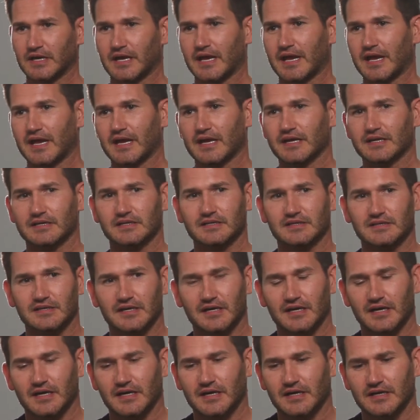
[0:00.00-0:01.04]
and
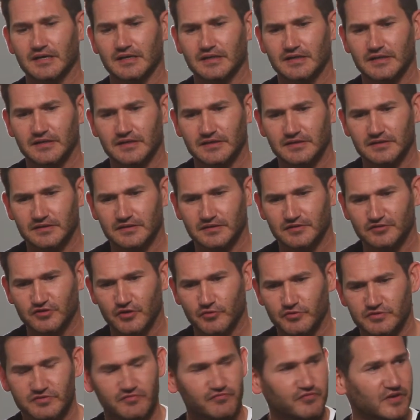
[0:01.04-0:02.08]
uh,
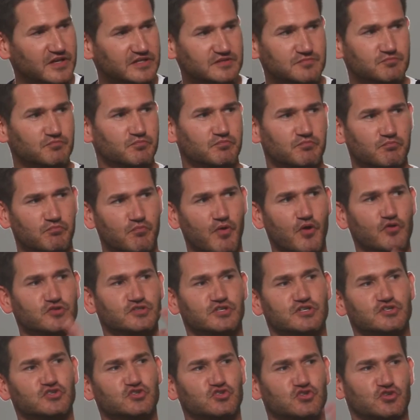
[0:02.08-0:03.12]
so it was as most
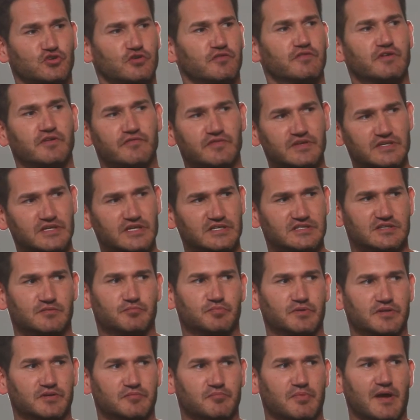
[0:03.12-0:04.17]
conservative and
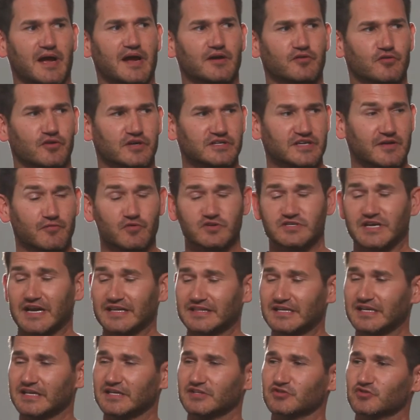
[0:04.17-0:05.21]
disciplined background, which I
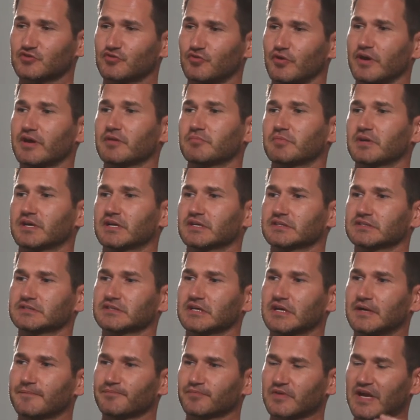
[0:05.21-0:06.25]
think is great because
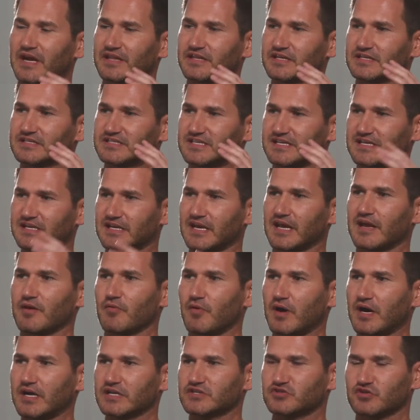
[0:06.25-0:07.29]
I think D N
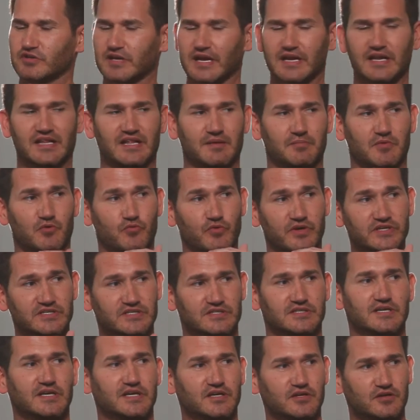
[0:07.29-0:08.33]
A-wise, genetically, I'm a
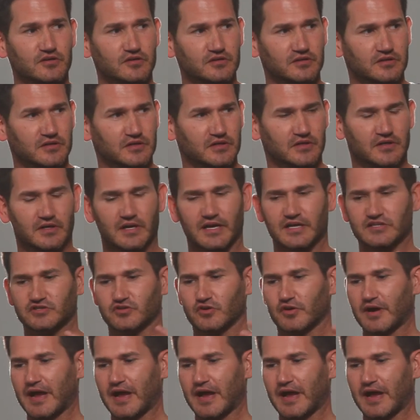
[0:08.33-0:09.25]
risk taker. And so